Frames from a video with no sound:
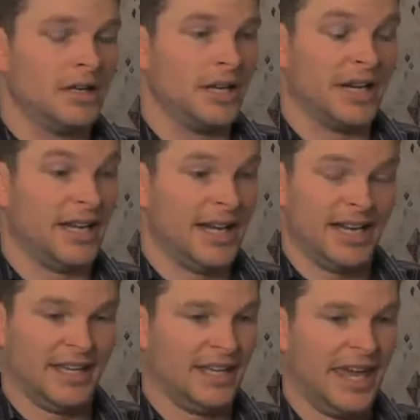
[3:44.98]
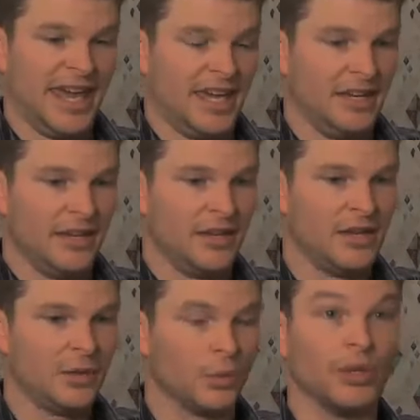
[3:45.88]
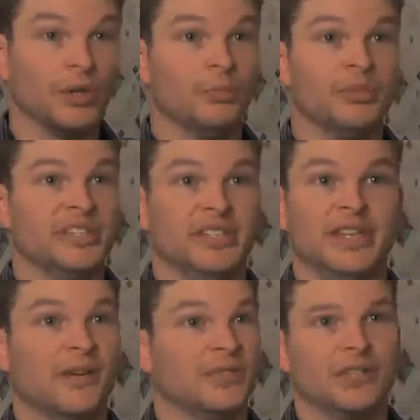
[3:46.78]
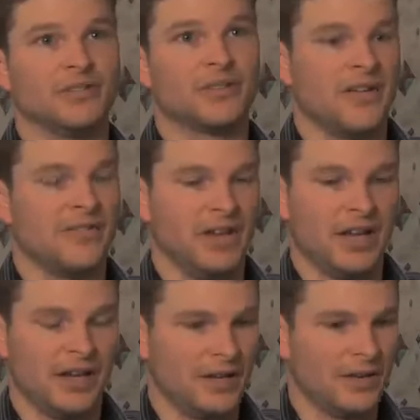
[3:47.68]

Yeah, I, I hate real busy downtown traffic.